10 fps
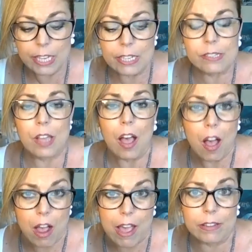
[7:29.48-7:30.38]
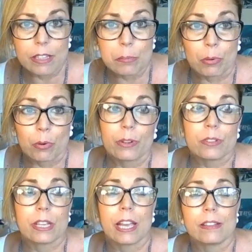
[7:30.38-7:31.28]
it is highly
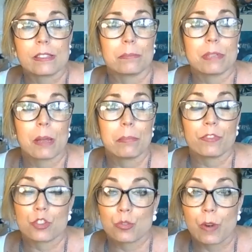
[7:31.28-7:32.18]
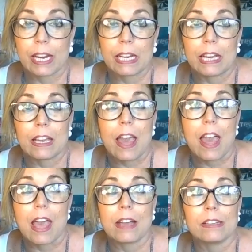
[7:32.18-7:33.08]
important to get some type of training.
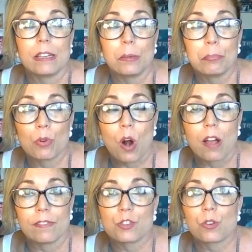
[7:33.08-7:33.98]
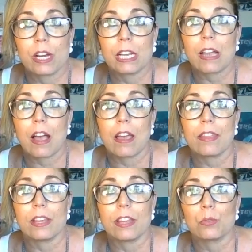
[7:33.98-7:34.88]
And improv training,
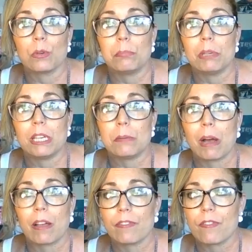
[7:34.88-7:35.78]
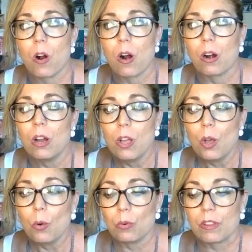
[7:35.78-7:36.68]
I think, would be by far
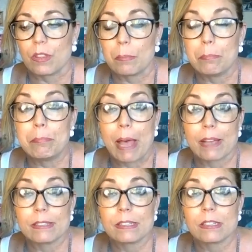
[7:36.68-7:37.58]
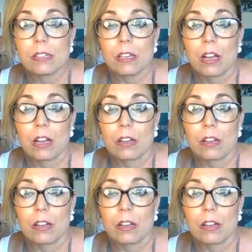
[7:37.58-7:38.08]
one of the best